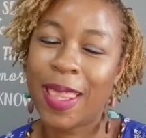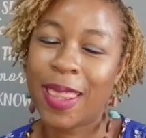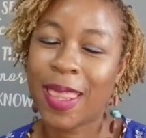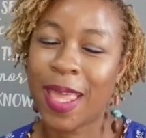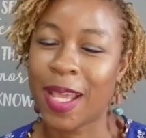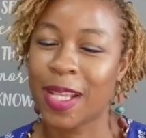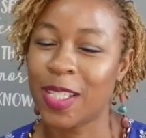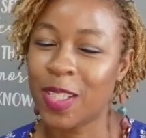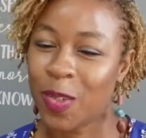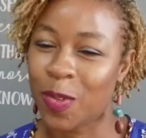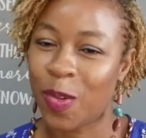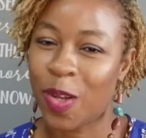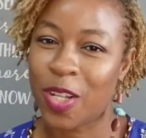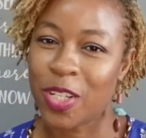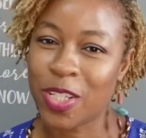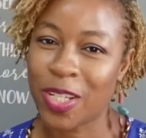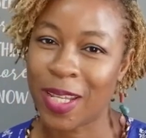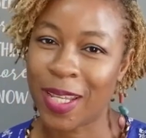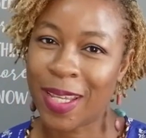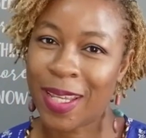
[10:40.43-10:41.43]
thanks for
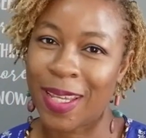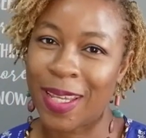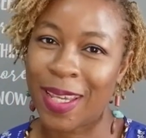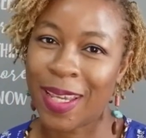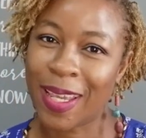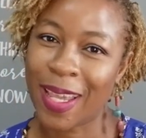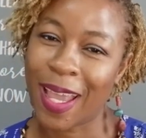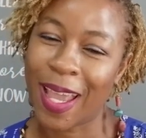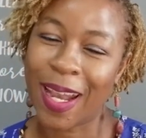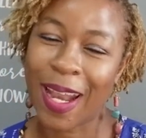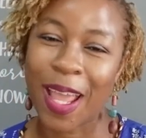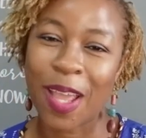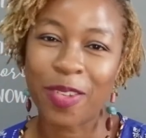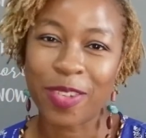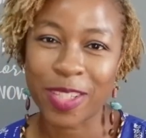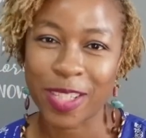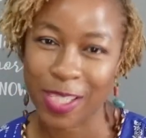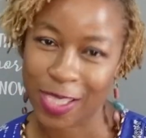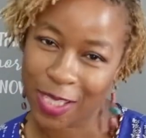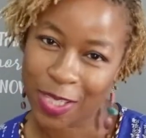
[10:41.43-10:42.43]
watching, and I
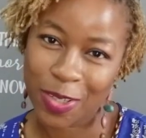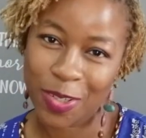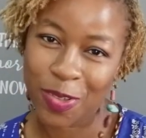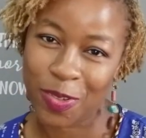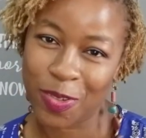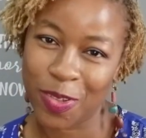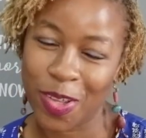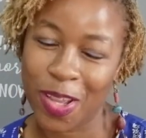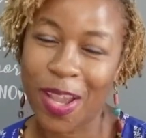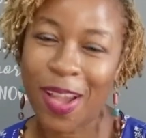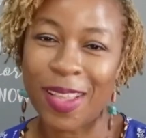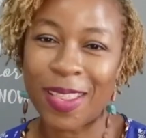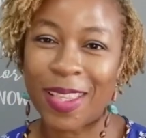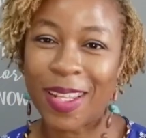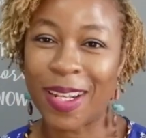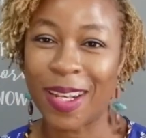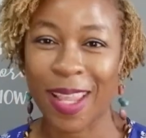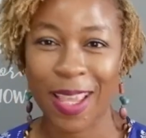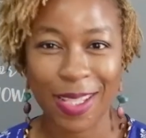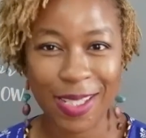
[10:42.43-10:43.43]
will see you on
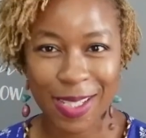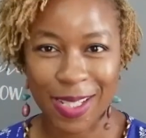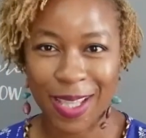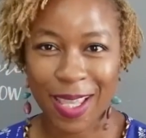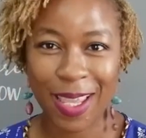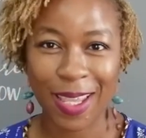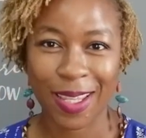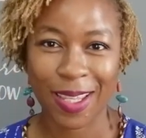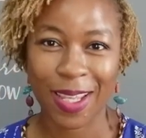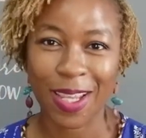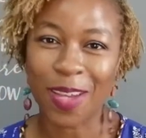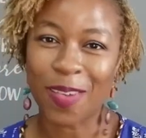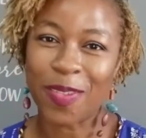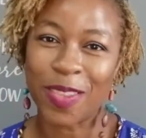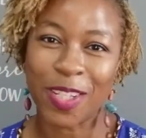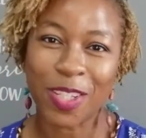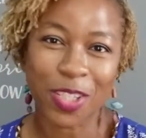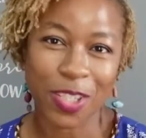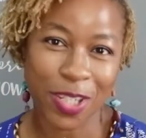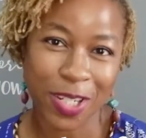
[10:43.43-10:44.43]
the next leg
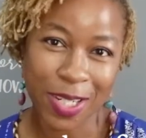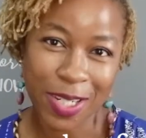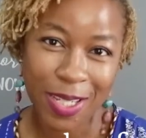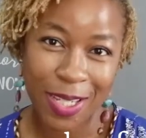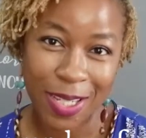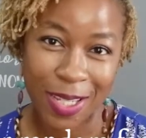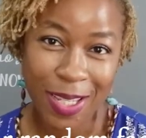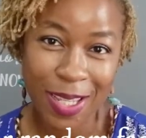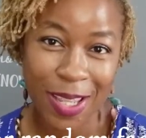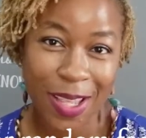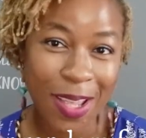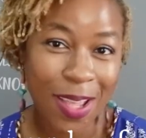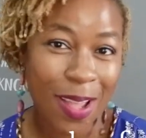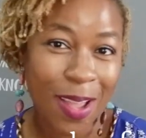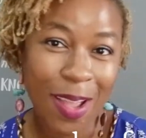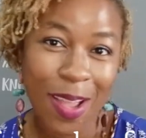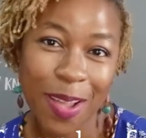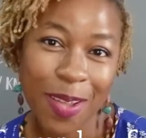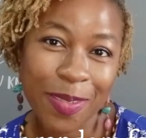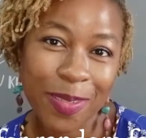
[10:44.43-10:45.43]
of the journey
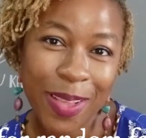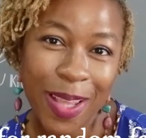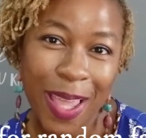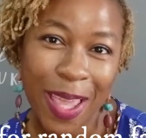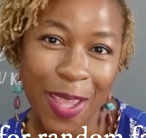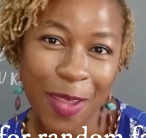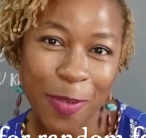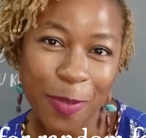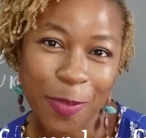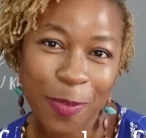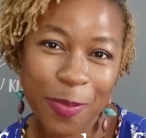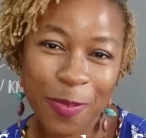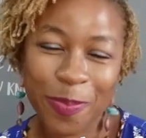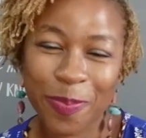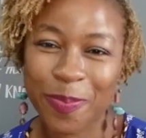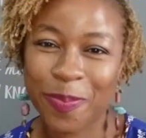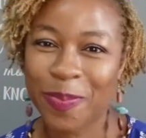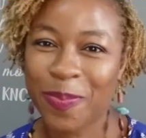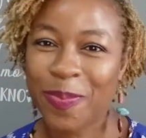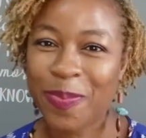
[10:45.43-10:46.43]
of life.
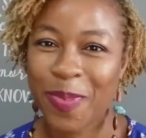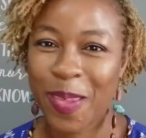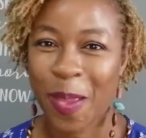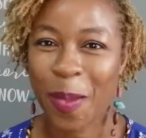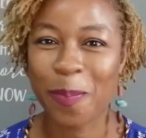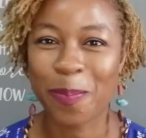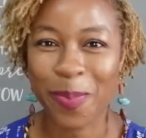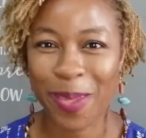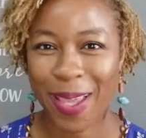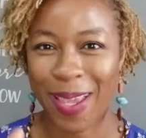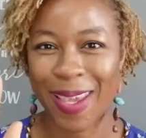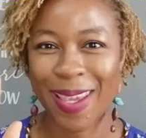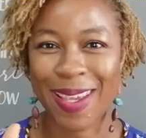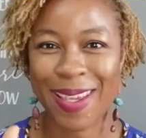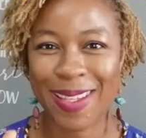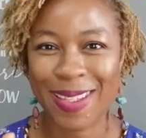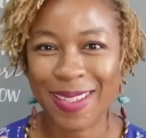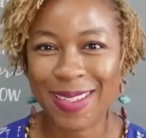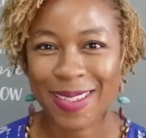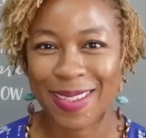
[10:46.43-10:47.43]

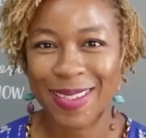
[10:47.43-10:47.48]
Bye.